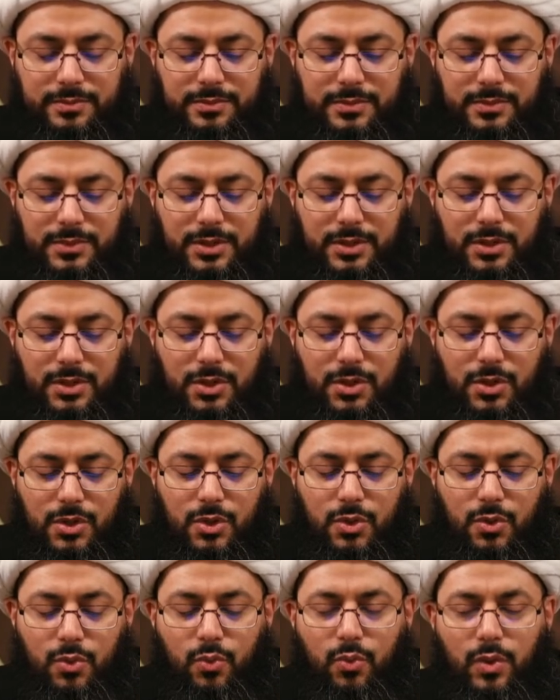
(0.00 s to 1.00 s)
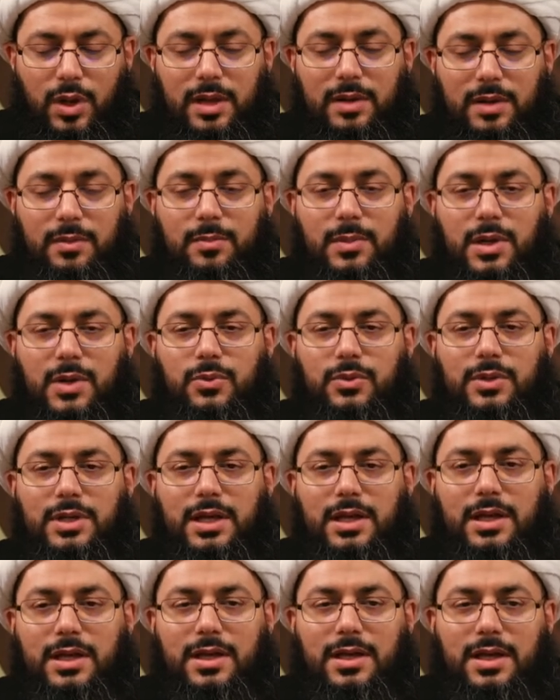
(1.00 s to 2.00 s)
and uh, the family
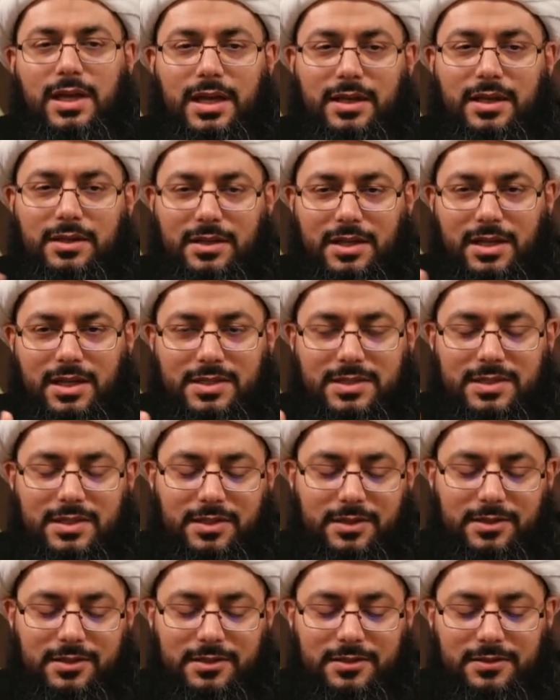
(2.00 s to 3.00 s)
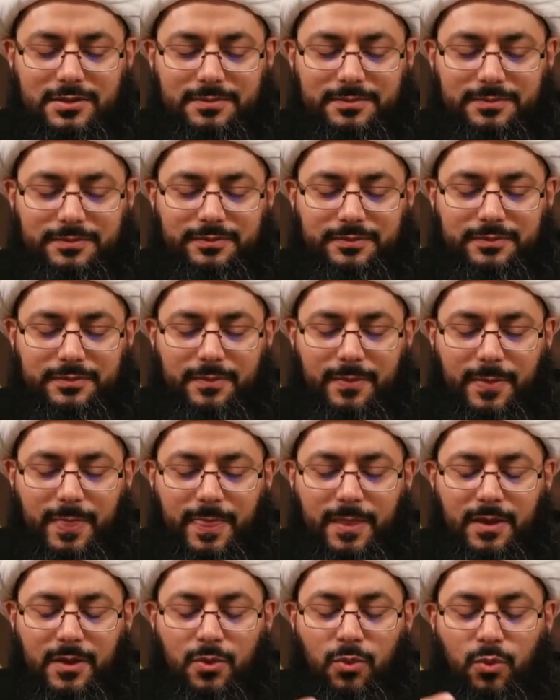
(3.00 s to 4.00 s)
members, and
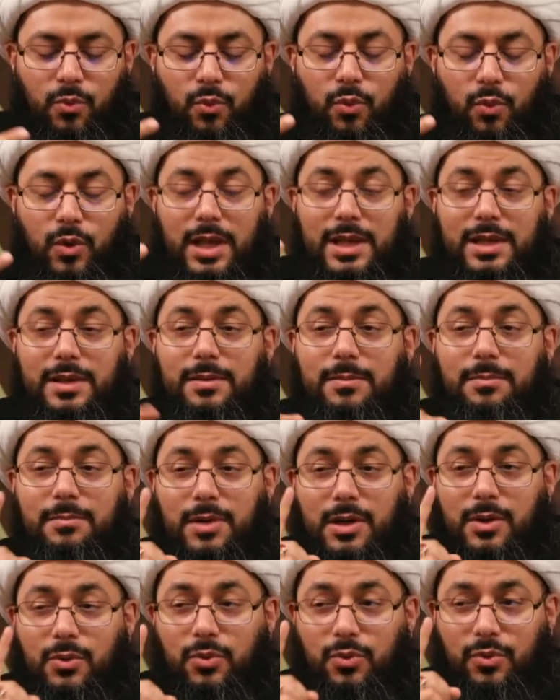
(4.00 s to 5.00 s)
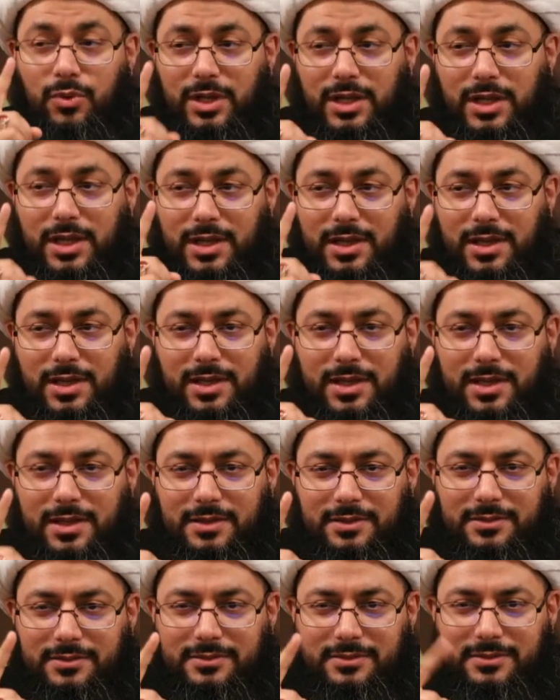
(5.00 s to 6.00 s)
also means someone who aids you.
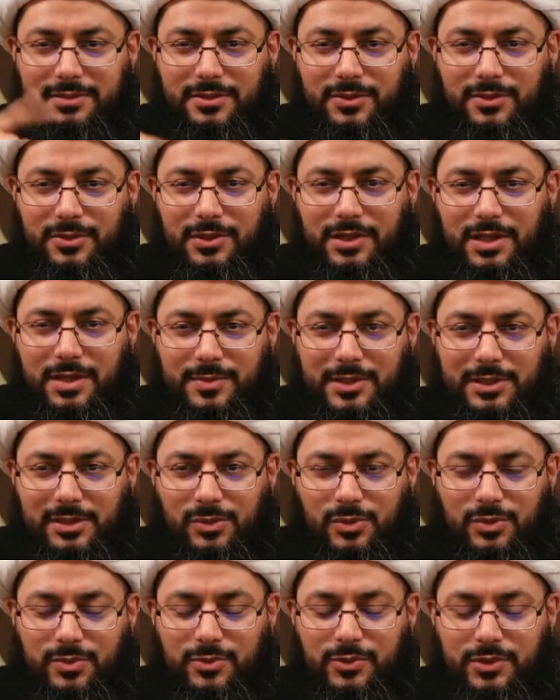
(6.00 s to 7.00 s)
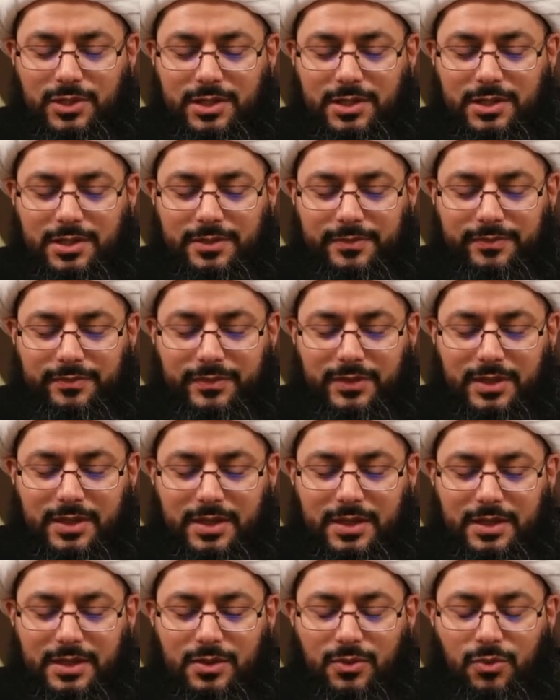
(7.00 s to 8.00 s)
Also,
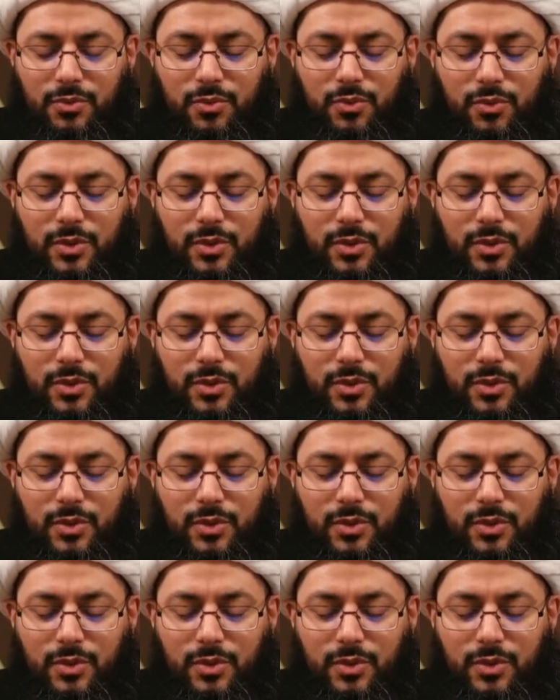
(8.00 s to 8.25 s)
Mawla